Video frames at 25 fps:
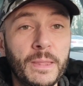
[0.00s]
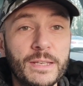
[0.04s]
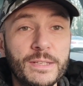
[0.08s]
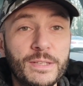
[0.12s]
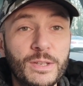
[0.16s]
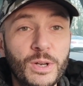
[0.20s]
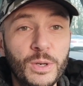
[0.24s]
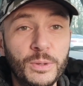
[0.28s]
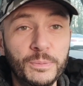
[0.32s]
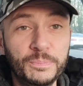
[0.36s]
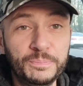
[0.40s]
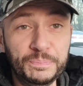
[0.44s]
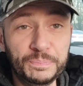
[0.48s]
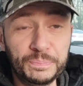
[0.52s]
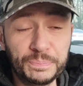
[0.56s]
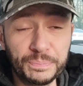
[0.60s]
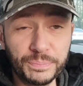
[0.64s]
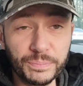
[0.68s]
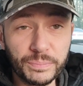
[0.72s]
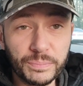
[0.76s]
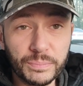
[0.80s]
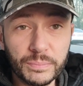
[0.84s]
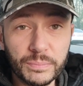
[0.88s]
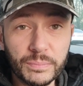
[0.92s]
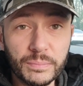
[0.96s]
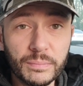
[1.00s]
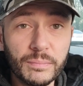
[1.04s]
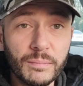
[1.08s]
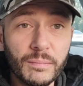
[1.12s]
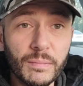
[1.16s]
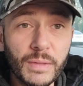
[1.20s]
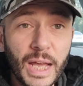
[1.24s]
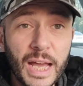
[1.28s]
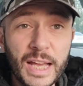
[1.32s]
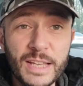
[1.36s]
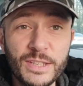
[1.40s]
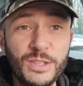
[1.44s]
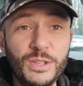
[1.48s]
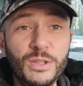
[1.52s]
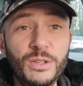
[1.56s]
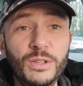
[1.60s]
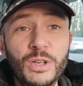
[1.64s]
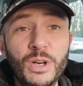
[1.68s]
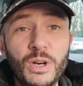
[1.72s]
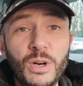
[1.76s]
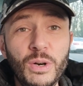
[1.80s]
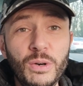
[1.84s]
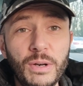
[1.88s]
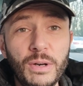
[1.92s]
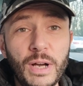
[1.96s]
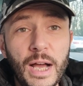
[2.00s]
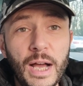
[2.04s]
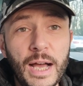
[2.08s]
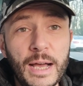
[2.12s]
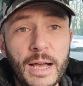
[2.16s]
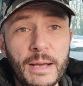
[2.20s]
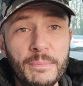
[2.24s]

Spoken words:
So as you know,